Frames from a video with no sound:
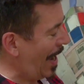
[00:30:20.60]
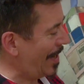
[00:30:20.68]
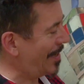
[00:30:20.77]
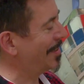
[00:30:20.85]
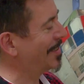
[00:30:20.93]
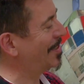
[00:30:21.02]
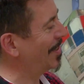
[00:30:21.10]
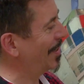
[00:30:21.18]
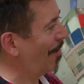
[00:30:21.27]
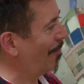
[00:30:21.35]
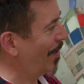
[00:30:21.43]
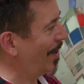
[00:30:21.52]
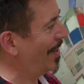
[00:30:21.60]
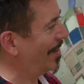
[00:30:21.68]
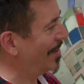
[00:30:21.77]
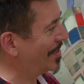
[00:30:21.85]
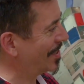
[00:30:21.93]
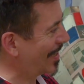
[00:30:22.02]
and lovely
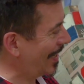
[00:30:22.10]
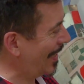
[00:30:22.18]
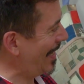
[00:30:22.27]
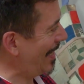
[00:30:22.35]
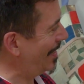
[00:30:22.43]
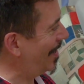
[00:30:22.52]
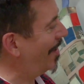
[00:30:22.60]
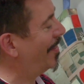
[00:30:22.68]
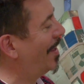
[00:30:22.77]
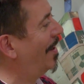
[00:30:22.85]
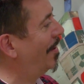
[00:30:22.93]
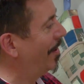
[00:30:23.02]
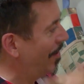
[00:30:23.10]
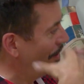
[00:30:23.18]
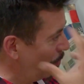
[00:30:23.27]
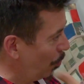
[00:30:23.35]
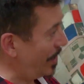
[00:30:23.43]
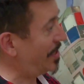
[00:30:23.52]
and clean, and then
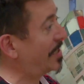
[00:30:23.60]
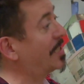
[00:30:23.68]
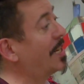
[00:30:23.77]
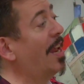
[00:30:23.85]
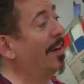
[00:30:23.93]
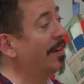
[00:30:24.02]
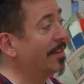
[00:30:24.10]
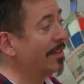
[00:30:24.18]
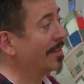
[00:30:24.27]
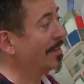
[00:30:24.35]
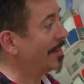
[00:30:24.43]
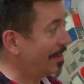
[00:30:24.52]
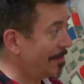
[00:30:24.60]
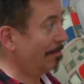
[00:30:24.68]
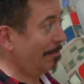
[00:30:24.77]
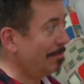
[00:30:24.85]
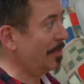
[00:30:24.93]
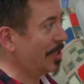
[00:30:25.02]
we descend
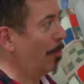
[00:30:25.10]
mm.